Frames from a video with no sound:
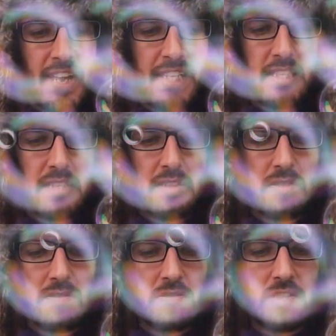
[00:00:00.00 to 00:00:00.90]
fish,"
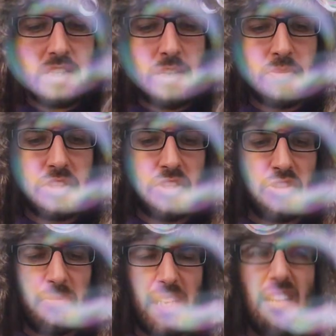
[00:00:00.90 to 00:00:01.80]
she said when she
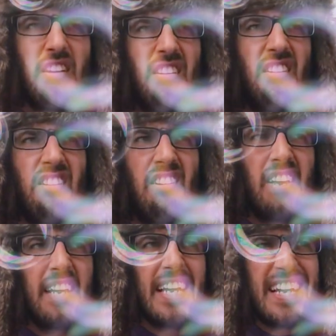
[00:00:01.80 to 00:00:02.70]
saw me.
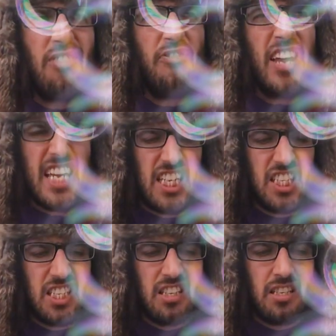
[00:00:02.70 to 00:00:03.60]
"Little
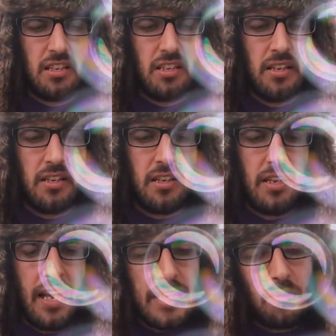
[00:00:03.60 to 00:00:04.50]
fish?
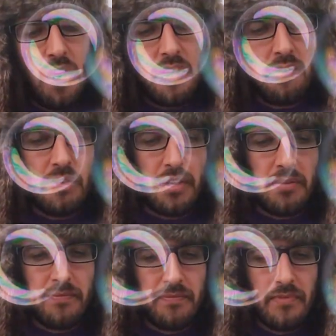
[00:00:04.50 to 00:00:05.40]
That's what I call you,
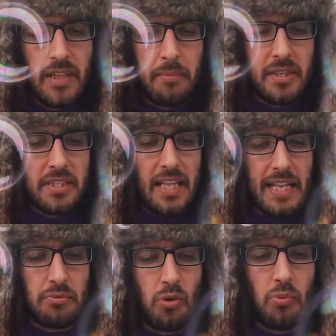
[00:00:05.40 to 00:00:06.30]
because
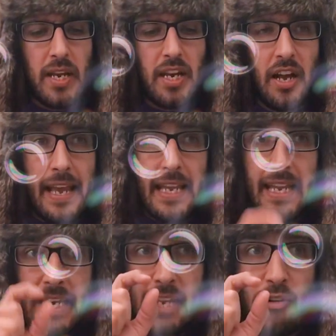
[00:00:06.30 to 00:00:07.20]
that's what we're like,
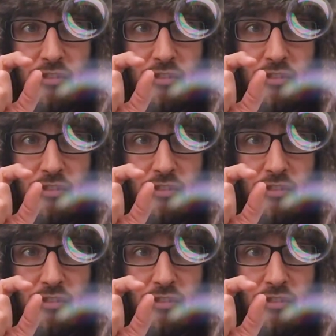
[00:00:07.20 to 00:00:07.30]
little